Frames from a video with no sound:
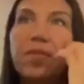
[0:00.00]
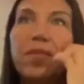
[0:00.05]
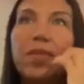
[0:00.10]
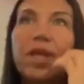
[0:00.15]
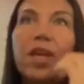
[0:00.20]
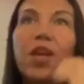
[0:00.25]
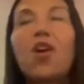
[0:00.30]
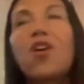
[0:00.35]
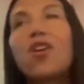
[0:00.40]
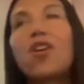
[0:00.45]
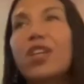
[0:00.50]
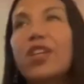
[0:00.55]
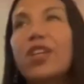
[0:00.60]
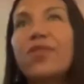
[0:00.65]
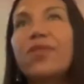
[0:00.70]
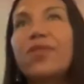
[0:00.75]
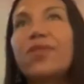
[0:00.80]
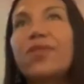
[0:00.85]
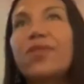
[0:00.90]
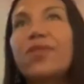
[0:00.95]
they are
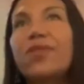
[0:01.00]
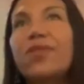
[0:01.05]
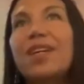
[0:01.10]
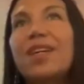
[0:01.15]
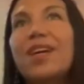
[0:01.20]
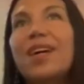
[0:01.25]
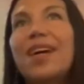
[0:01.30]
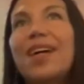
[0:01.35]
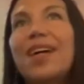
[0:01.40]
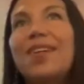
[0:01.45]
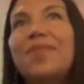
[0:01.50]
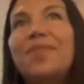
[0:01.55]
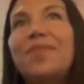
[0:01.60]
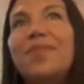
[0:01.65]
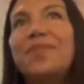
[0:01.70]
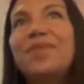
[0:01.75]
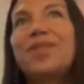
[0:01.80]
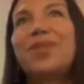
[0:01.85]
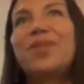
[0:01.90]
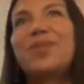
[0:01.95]
you.
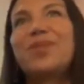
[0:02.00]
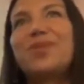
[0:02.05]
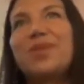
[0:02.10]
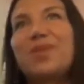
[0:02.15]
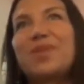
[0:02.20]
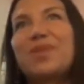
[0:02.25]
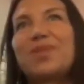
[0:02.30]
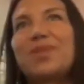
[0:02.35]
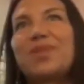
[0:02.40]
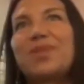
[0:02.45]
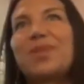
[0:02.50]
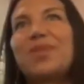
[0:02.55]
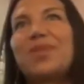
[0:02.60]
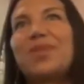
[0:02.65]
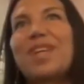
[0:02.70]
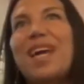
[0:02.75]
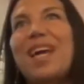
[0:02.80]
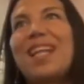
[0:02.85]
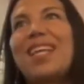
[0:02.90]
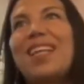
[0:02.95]
Um, so to look
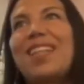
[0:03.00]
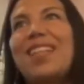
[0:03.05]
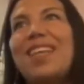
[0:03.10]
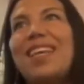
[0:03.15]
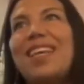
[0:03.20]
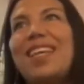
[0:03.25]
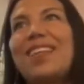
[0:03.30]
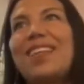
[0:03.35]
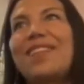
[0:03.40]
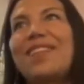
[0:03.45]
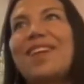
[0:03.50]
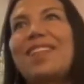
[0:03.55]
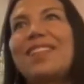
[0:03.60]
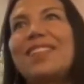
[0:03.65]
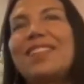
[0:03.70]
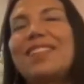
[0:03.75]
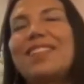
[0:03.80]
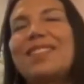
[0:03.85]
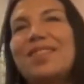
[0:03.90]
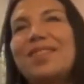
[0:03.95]
at it like
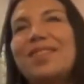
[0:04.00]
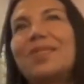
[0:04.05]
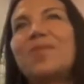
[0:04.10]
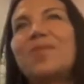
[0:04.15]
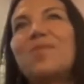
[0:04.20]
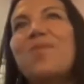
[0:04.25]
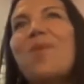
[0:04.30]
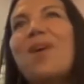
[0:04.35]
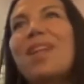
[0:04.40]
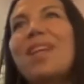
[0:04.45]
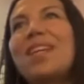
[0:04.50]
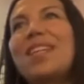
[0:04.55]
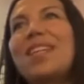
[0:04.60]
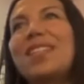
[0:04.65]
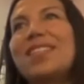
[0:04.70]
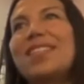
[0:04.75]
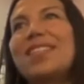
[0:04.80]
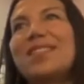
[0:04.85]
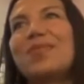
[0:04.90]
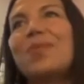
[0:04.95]
as
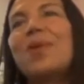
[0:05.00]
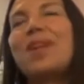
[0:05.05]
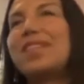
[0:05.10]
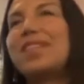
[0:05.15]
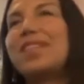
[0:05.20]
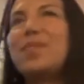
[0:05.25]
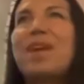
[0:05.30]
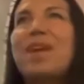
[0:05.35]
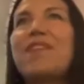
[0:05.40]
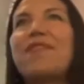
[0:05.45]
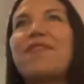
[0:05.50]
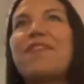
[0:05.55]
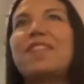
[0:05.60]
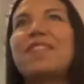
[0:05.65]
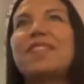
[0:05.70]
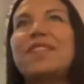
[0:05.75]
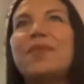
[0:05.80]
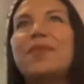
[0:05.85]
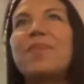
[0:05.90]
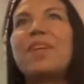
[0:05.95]
wanting wanting to
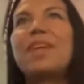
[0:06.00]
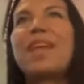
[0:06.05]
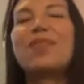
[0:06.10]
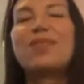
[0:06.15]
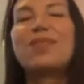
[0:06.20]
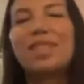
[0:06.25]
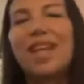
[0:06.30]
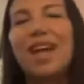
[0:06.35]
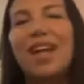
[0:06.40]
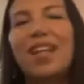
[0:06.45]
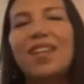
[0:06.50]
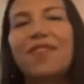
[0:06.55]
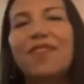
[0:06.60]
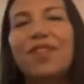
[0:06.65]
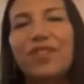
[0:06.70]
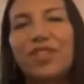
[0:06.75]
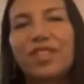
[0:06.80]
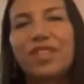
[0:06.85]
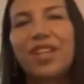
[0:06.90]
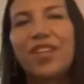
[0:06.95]
manifest something outside of
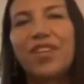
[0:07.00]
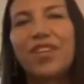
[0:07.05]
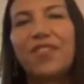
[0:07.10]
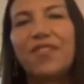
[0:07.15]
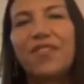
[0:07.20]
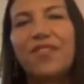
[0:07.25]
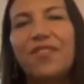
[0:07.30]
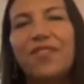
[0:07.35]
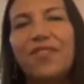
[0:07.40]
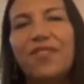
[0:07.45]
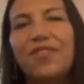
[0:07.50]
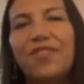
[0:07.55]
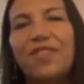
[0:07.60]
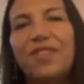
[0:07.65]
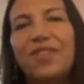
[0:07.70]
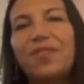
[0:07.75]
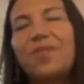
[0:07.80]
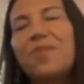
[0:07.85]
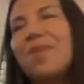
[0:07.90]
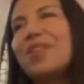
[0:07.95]
yourself,
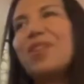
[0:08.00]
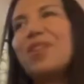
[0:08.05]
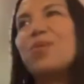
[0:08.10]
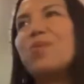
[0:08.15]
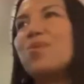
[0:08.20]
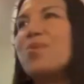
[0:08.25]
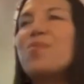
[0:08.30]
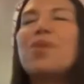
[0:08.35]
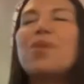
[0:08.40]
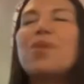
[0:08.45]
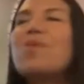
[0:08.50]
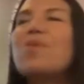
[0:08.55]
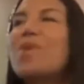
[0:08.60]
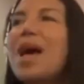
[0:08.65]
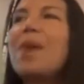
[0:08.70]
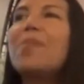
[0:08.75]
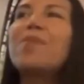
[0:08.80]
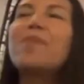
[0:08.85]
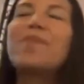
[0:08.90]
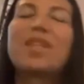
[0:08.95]
you what you won't, it won't
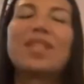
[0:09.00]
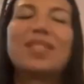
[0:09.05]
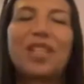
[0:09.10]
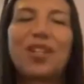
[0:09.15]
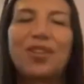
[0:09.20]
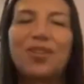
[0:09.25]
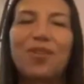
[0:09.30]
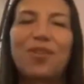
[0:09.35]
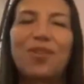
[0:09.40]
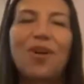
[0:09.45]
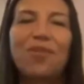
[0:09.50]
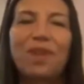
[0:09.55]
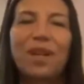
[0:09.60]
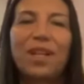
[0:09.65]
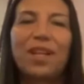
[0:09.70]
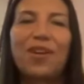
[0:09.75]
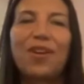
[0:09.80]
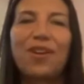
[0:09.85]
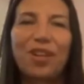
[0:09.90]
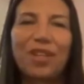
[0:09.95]
happen because they
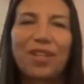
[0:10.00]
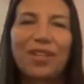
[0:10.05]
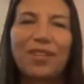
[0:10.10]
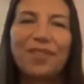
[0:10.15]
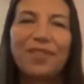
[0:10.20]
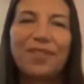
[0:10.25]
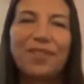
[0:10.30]
already are you.